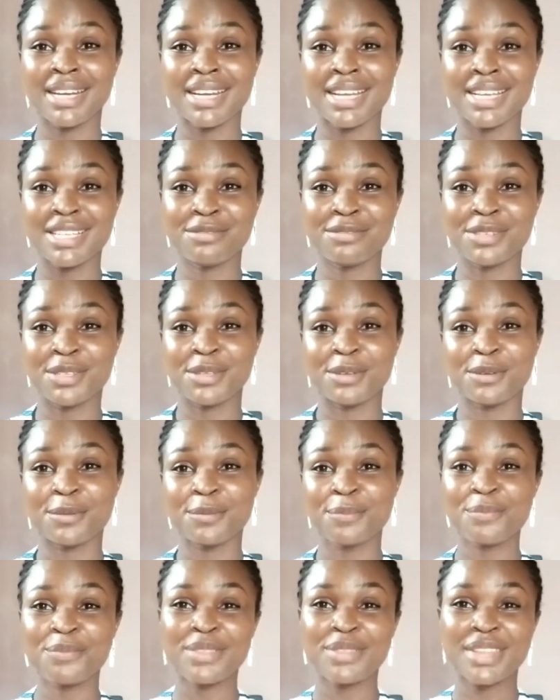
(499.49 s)
next video.
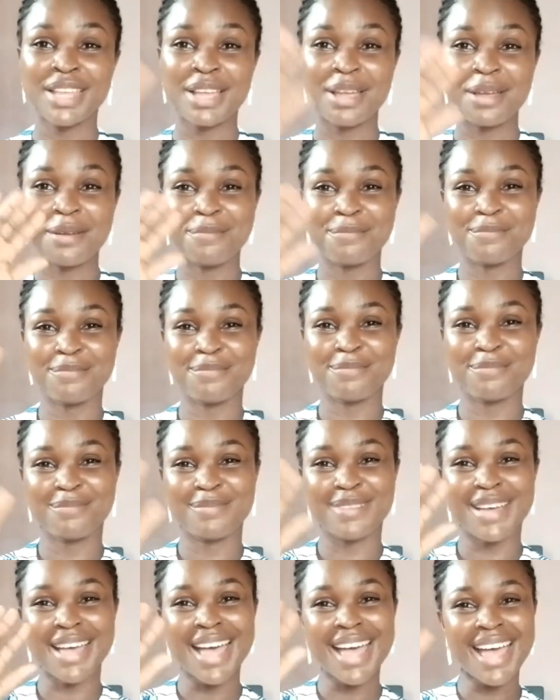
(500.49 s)

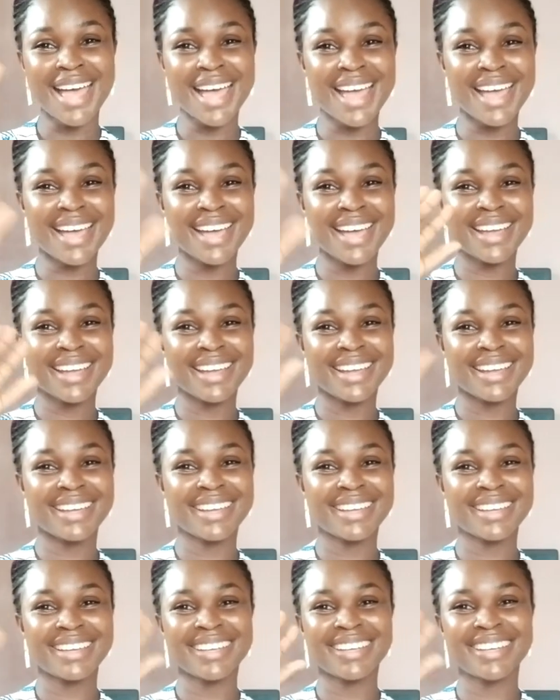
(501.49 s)
Bye.